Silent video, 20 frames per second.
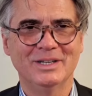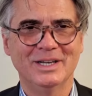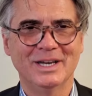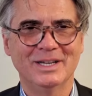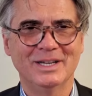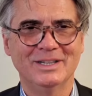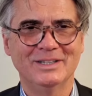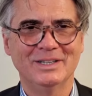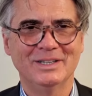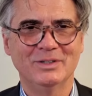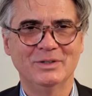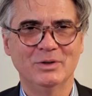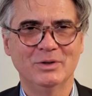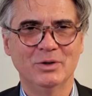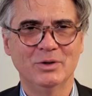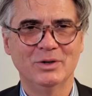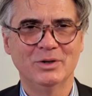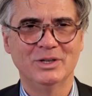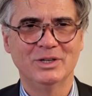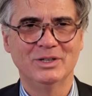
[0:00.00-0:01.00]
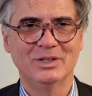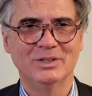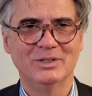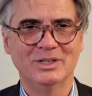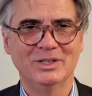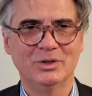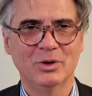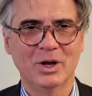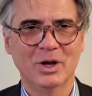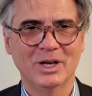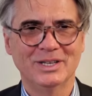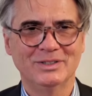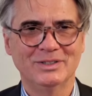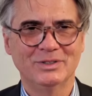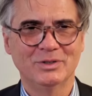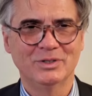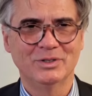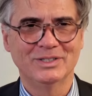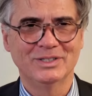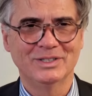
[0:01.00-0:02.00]
It's a core required
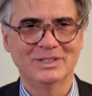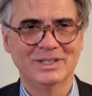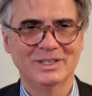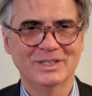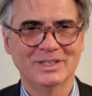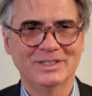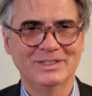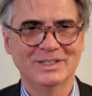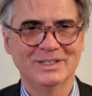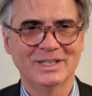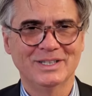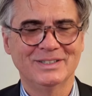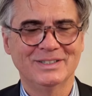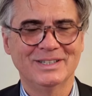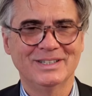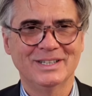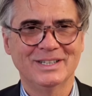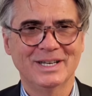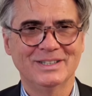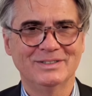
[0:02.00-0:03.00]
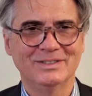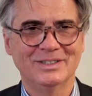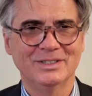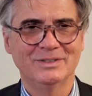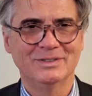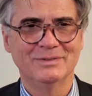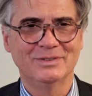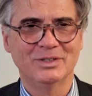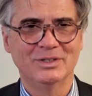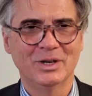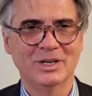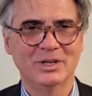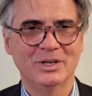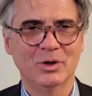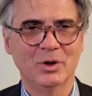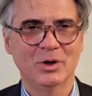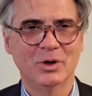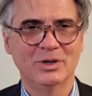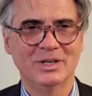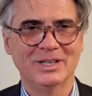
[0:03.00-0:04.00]
course that's designed to give you an
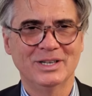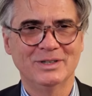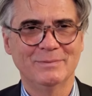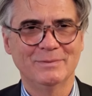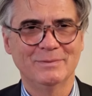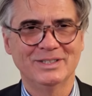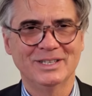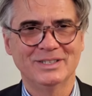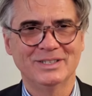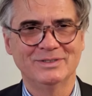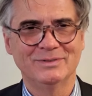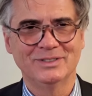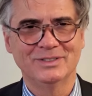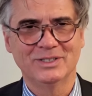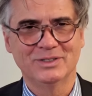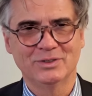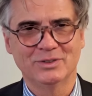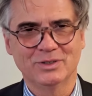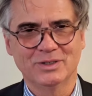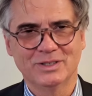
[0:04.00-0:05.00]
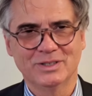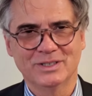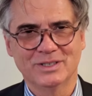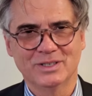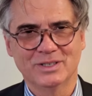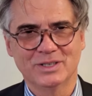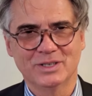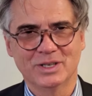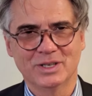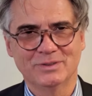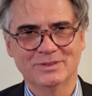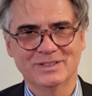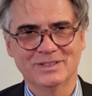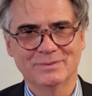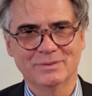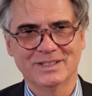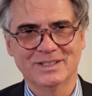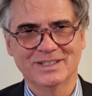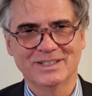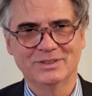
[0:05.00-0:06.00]
all-encompassing view of the
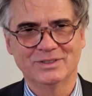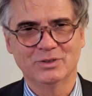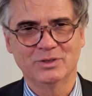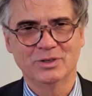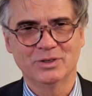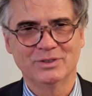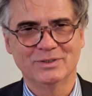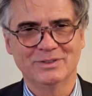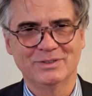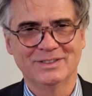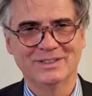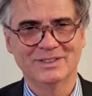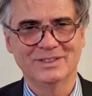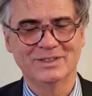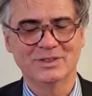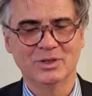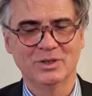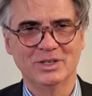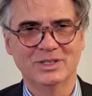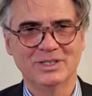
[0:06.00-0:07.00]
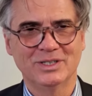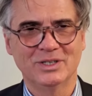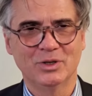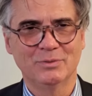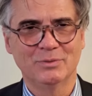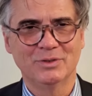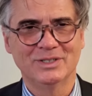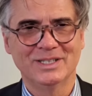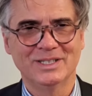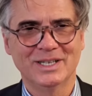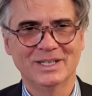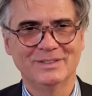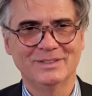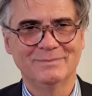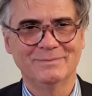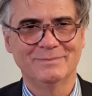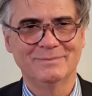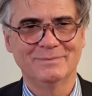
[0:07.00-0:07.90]
business world on a global scale.